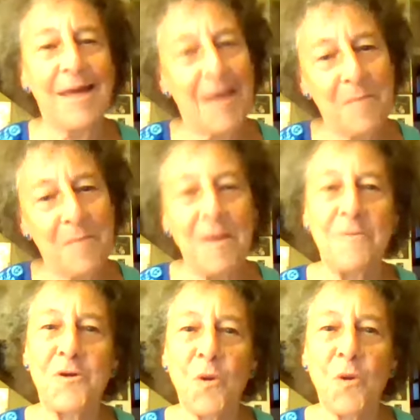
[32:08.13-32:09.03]
and maybe
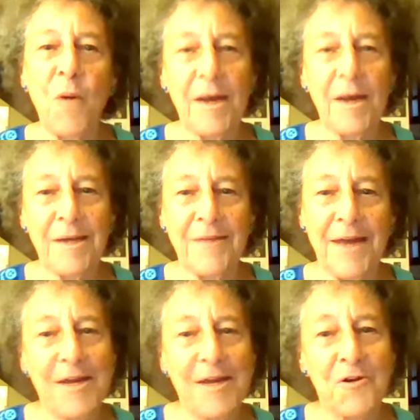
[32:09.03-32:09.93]
you're quieting that
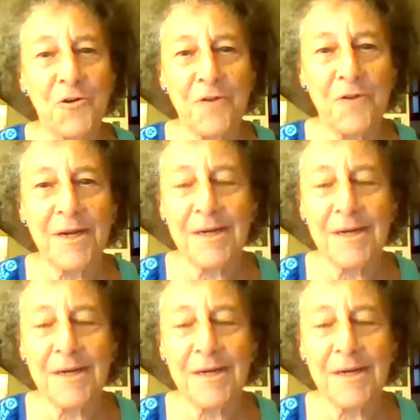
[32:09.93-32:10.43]
inner critic,